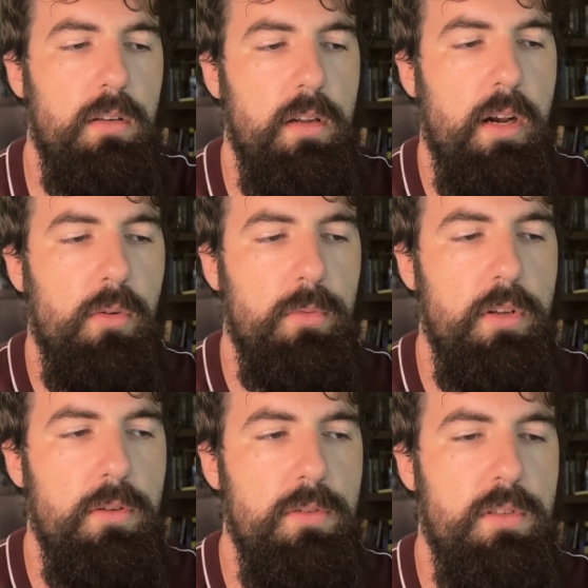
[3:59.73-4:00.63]

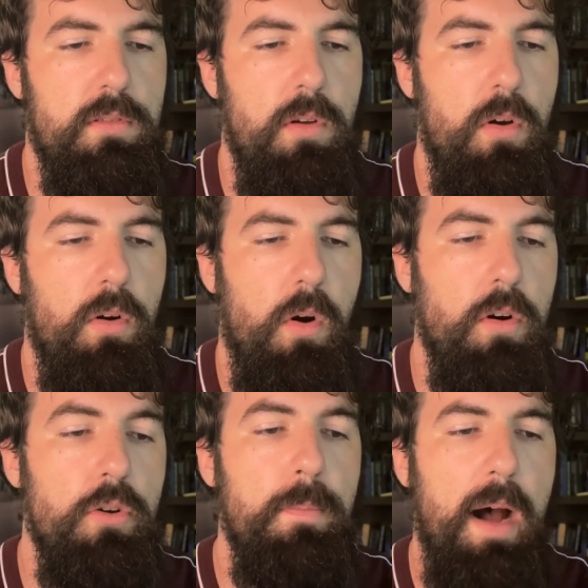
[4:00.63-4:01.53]
used
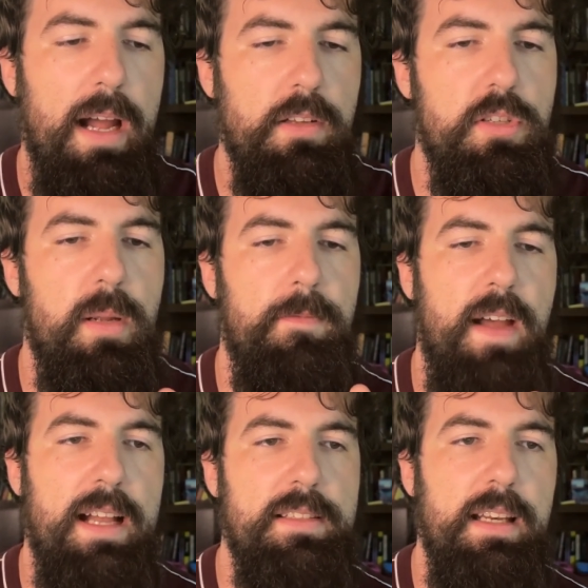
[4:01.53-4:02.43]
or who bought
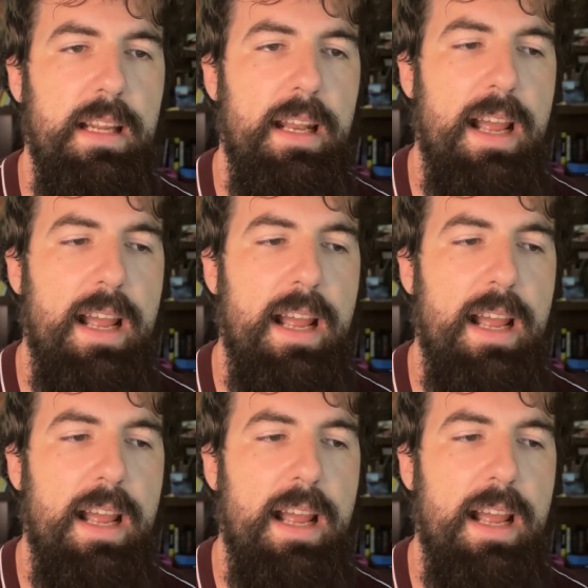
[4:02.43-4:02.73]
ShipFast and get